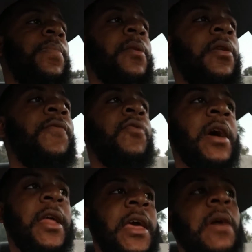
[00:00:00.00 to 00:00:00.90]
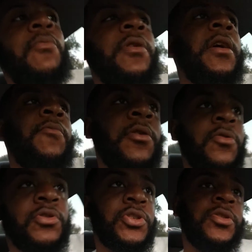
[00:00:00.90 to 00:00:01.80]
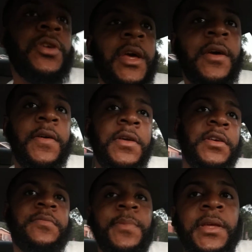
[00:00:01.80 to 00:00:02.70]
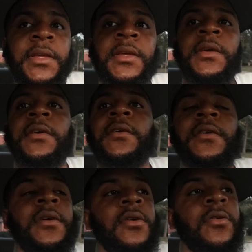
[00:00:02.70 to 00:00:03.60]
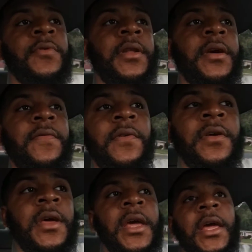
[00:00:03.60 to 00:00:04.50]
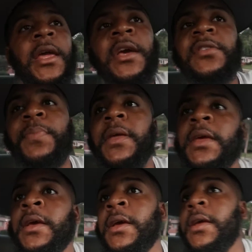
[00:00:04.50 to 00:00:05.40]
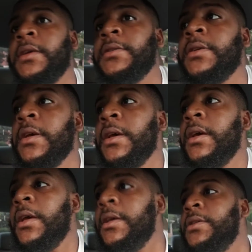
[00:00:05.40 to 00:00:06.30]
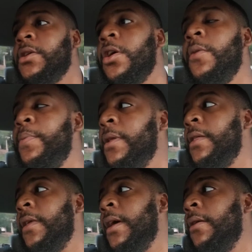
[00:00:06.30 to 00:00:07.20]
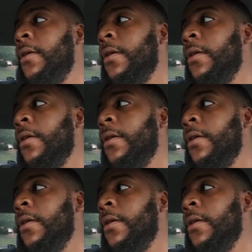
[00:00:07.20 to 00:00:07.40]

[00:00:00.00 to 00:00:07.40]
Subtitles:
if you got a cable network, you should have ESPN or whatever. And ESPN is a company that